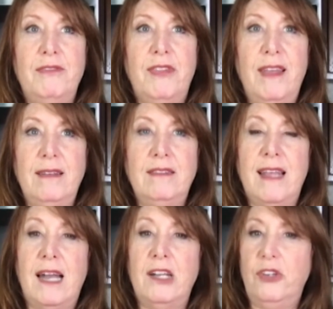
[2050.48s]
things
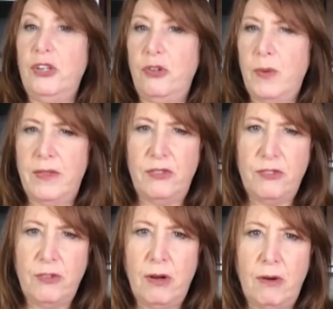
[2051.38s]
that I, you do on the
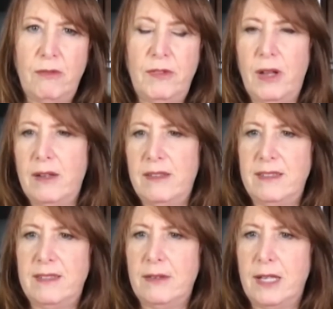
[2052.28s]
stove not
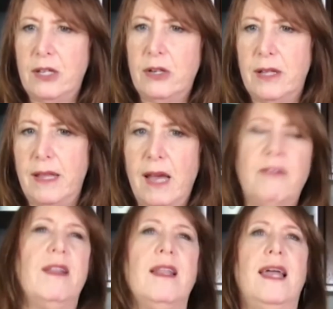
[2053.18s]
necessarily cook in the
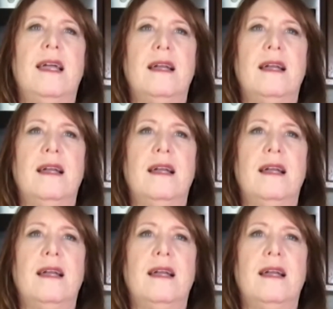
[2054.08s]
oven like